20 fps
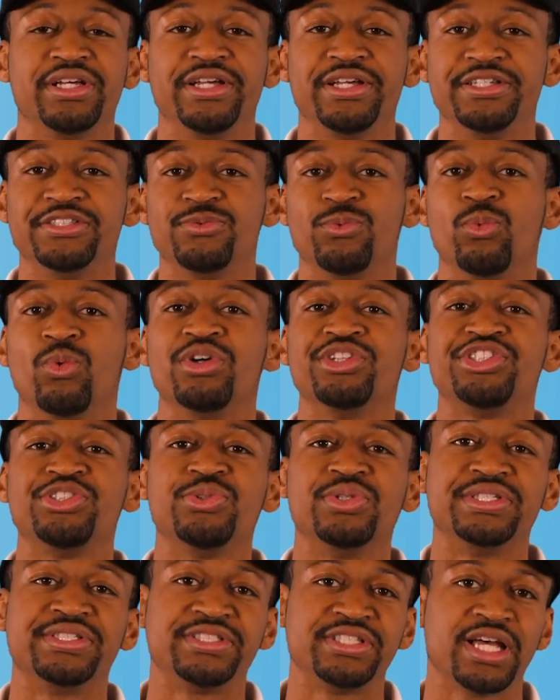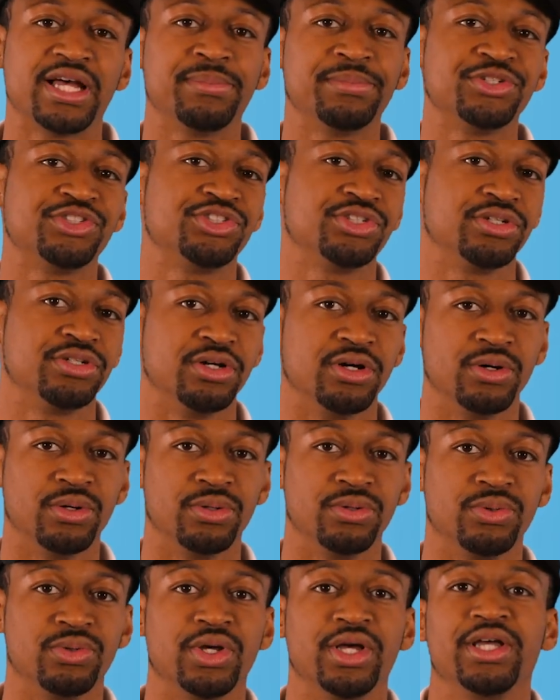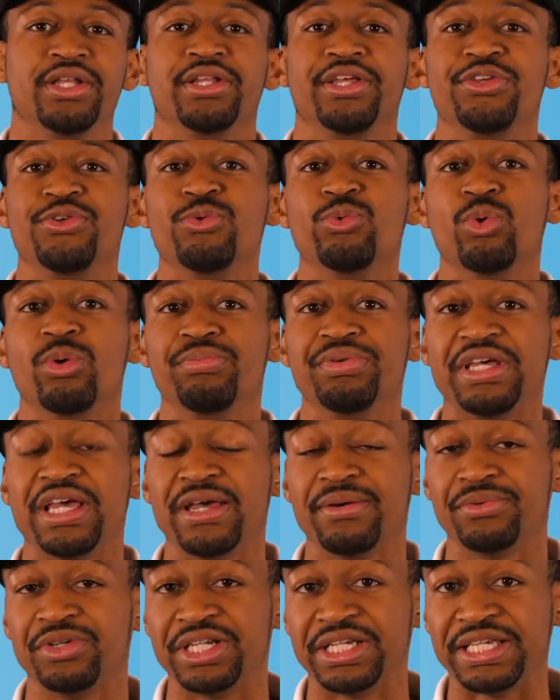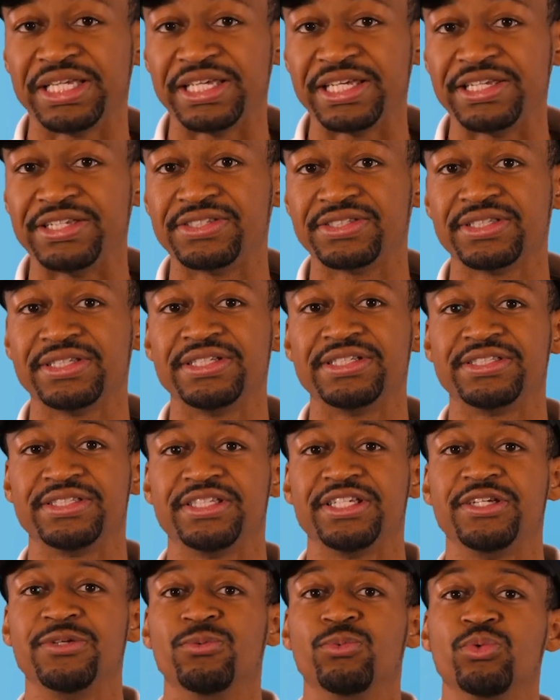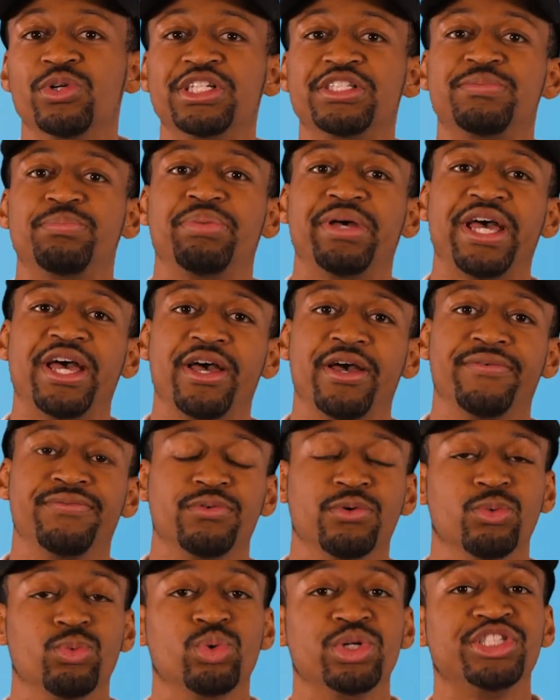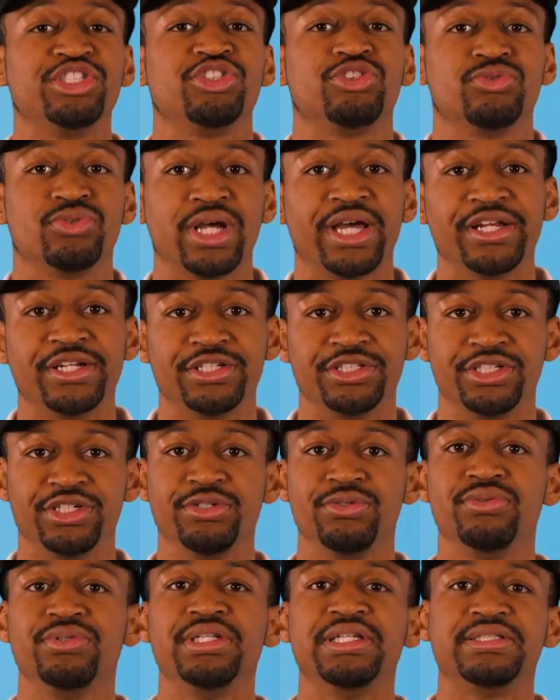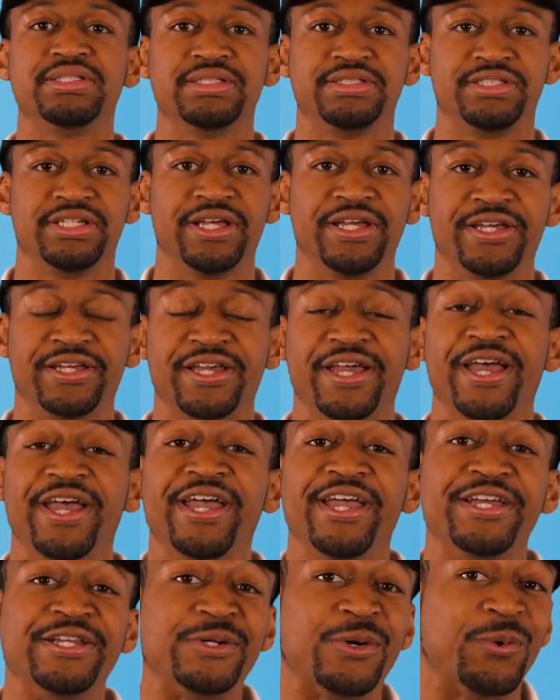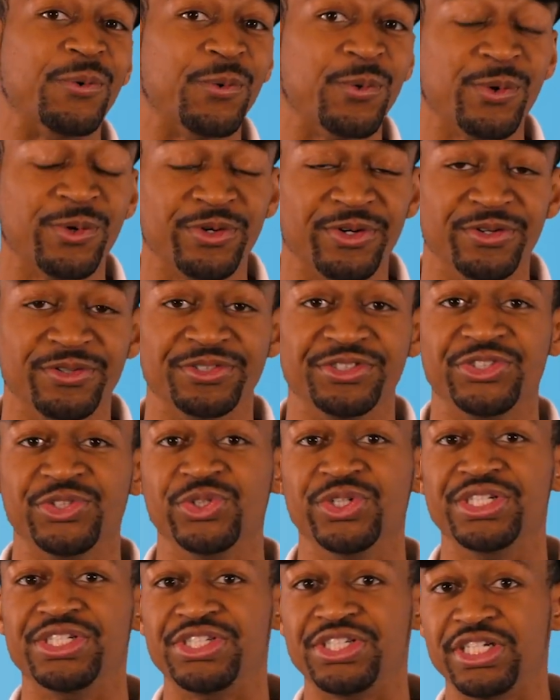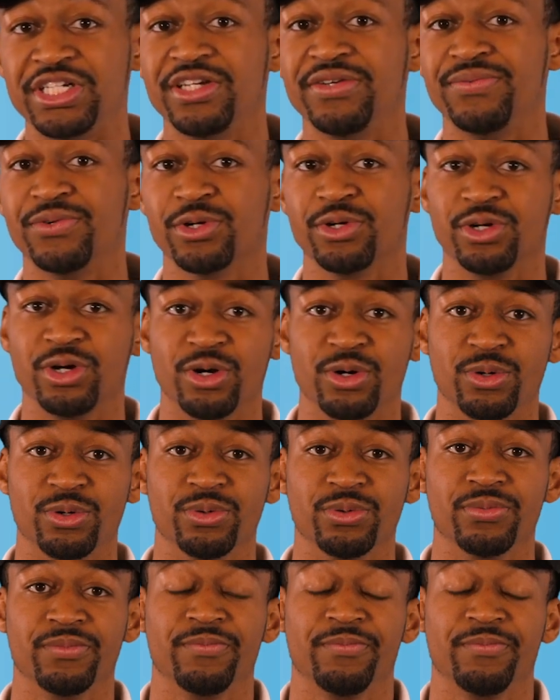things, once you establish your goal, then you will be able to easily see which path or which strategy you need to take in order to achieve your goal.